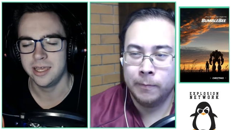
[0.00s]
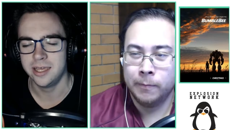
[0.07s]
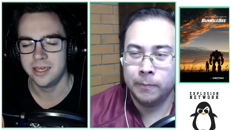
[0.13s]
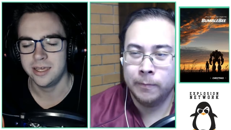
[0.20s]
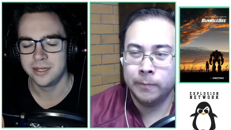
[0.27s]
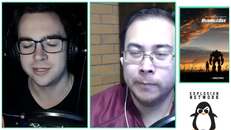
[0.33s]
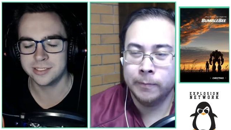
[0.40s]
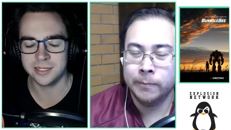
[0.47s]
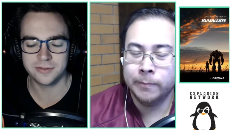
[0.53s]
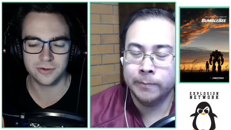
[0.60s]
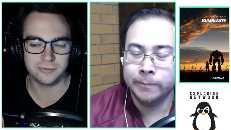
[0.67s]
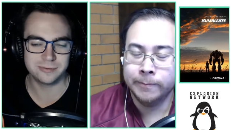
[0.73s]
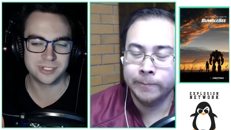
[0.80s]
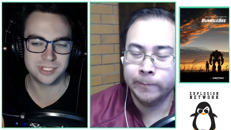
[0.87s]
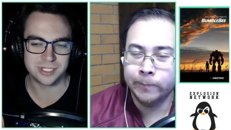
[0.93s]
Speaker 1: Because I thought
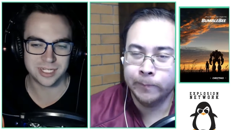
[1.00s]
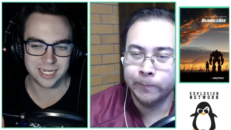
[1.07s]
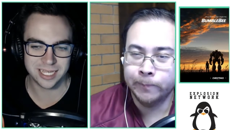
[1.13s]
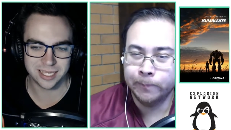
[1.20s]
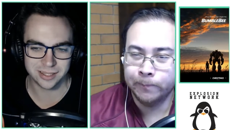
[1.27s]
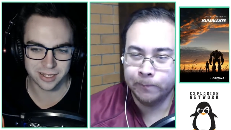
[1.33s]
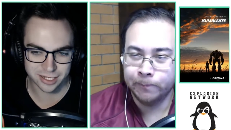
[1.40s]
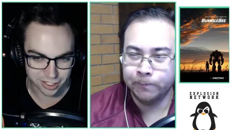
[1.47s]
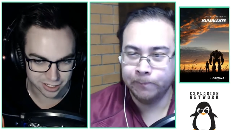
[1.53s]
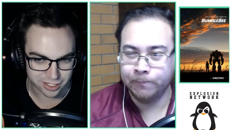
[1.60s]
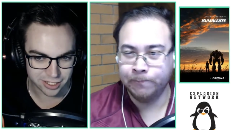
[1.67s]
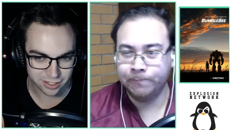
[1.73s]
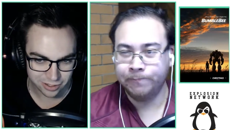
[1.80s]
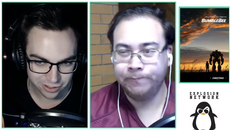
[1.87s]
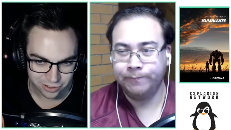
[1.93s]
it was just going to get like
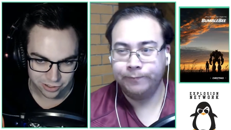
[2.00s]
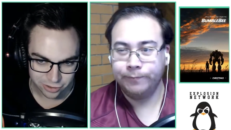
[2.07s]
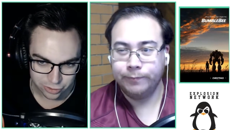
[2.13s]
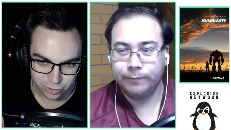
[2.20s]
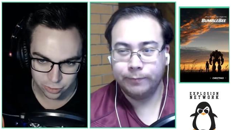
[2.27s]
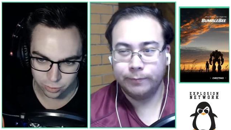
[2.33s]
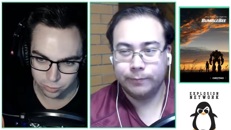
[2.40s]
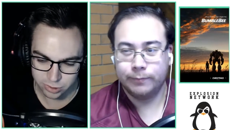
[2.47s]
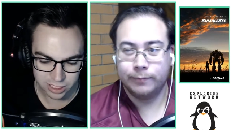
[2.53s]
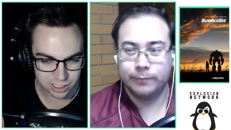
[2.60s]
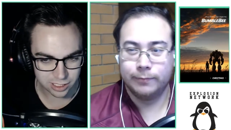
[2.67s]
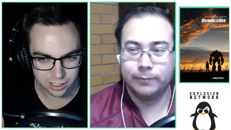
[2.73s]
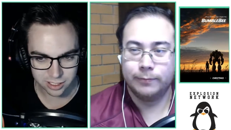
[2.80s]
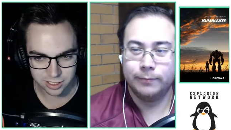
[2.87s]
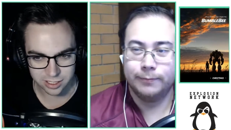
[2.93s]
a cool
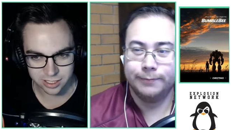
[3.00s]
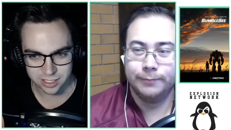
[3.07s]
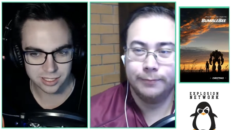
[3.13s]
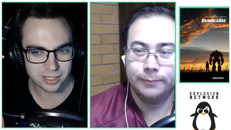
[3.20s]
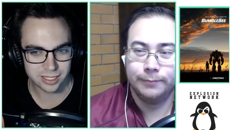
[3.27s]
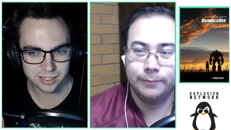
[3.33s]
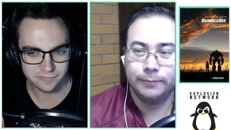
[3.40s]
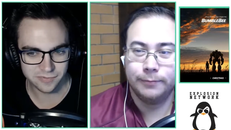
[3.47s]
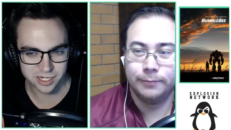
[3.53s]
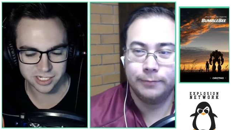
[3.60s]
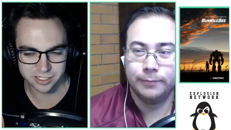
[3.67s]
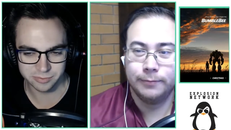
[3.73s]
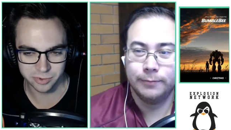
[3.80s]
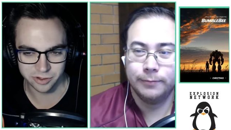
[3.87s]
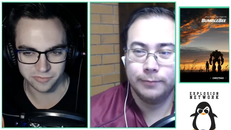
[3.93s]
little
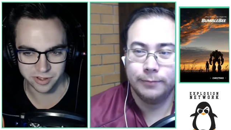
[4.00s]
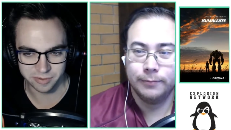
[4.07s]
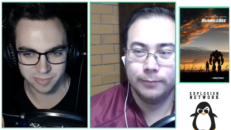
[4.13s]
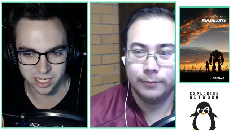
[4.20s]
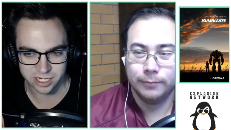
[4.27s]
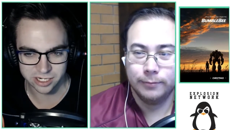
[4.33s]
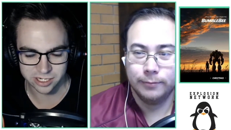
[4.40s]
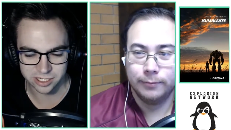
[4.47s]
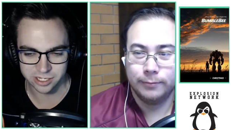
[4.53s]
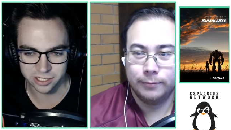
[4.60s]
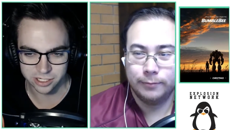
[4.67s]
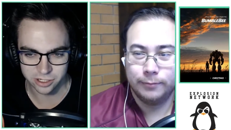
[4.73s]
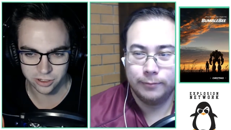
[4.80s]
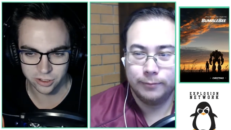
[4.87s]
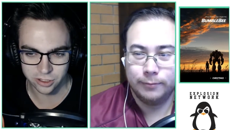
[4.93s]
adventure movie about a
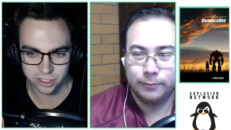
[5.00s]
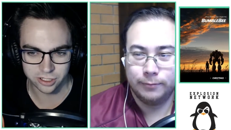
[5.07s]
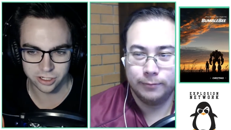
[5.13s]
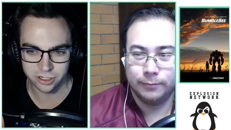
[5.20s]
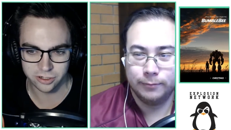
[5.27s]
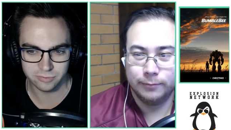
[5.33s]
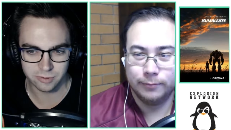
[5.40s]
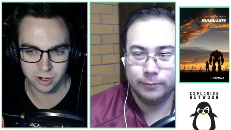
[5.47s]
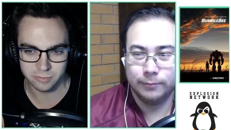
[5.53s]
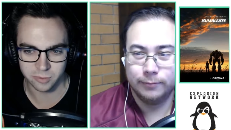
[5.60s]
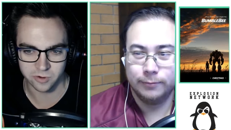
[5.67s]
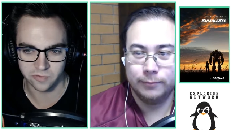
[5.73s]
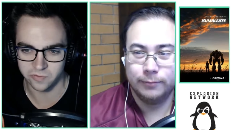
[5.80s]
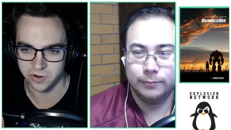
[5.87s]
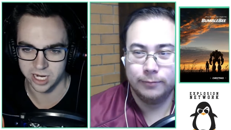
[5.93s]
girl and her
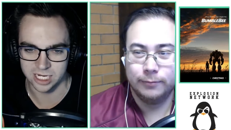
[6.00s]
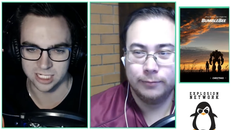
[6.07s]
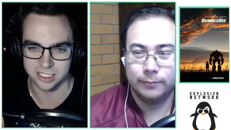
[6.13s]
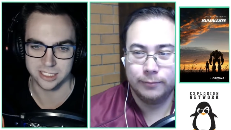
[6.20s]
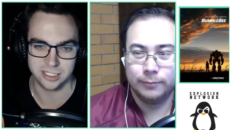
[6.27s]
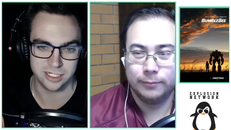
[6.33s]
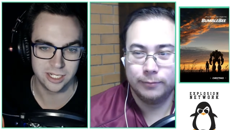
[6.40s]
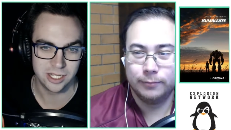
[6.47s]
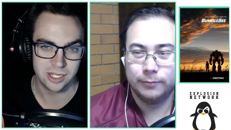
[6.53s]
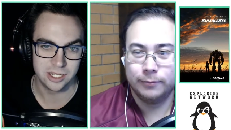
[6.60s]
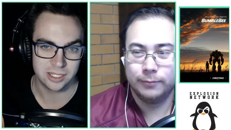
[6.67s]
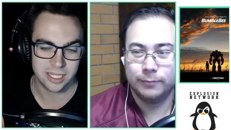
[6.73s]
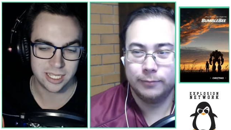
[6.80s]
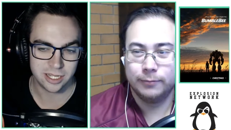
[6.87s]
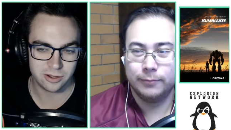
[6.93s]
robot friend, and
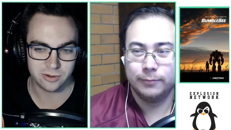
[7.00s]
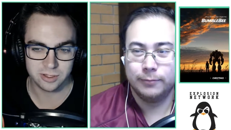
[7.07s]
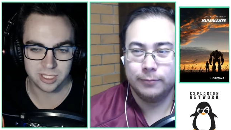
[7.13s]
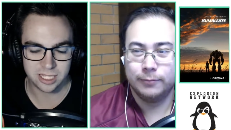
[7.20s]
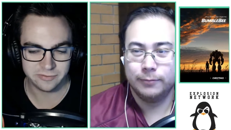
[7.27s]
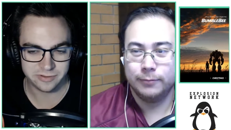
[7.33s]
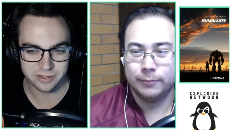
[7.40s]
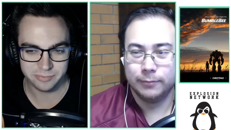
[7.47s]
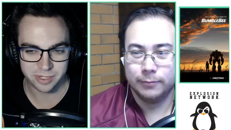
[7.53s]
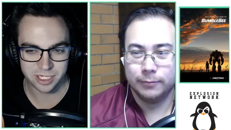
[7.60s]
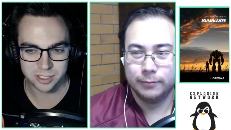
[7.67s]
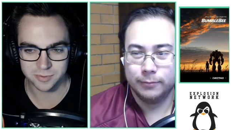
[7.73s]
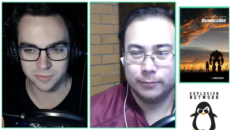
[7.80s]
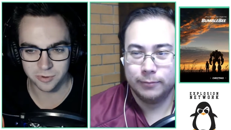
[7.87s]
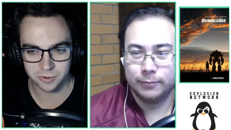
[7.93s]
they go on lovely
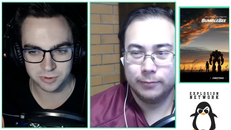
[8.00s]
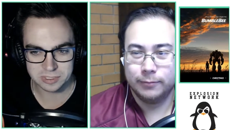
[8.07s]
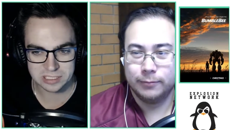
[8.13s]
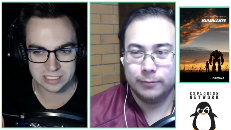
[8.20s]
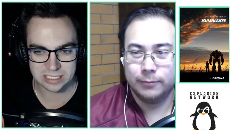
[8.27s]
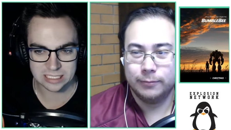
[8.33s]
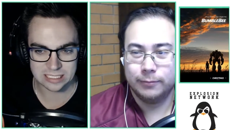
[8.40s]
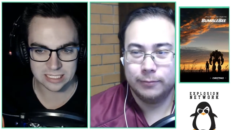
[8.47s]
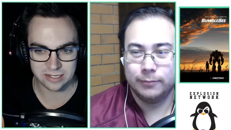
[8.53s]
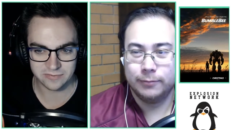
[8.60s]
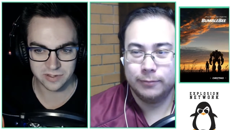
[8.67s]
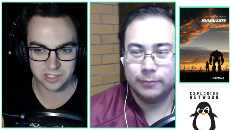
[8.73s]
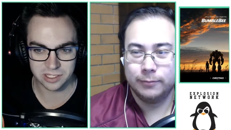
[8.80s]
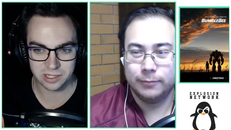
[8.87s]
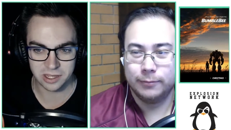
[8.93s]
beach walks and
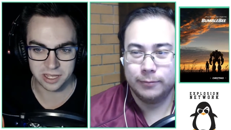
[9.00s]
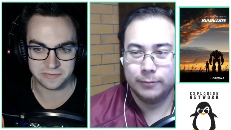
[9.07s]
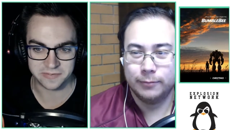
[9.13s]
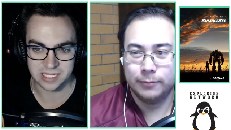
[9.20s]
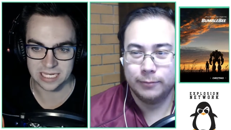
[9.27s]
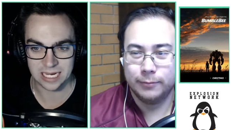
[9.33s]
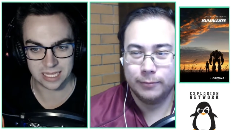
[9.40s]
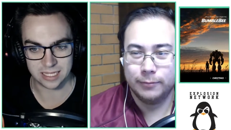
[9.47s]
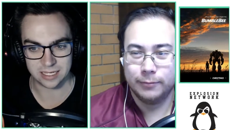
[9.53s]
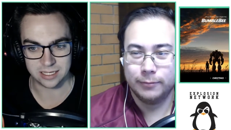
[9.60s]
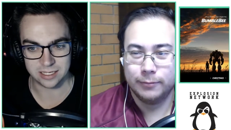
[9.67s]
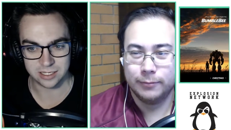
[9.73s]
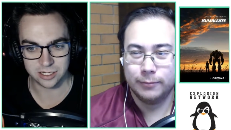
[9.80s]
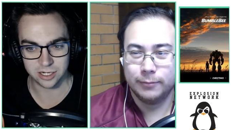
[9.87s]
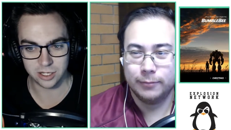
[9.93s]
discover life together.
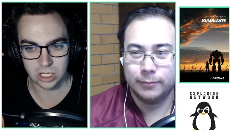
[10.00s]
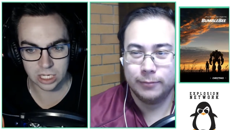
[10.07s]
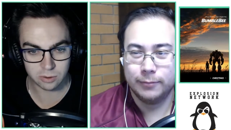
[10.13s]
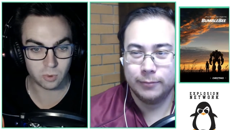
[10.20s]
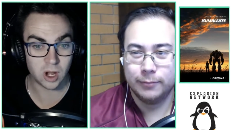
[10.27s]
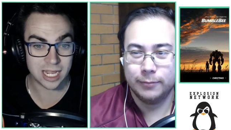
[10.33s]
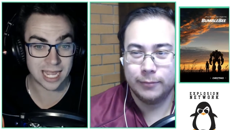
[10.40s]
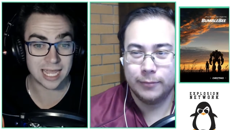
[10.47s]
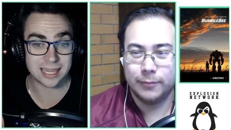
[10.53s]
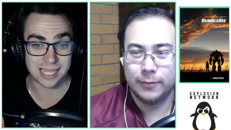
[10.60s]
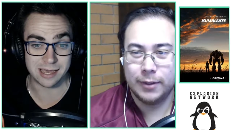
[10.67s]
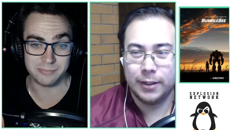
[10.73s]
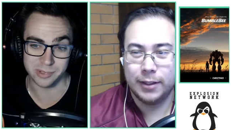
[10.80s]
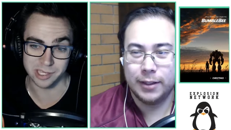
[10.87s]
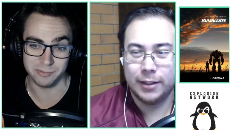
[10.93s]
You know, like, why can't
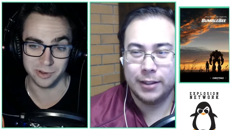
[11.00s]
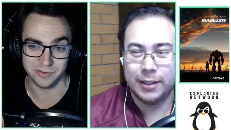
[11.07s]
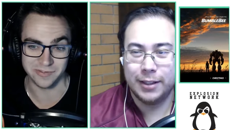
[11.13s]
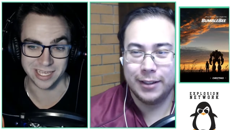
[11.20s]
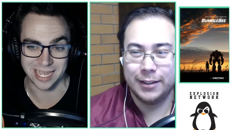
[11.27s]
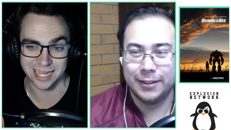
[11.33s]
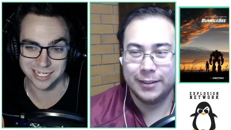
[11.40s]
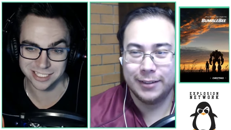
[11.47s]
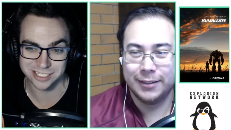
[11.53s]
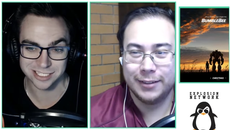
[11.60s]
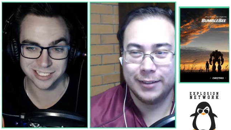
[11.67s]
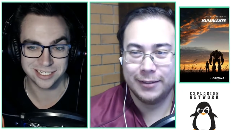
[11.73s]
that be a movie, Ash?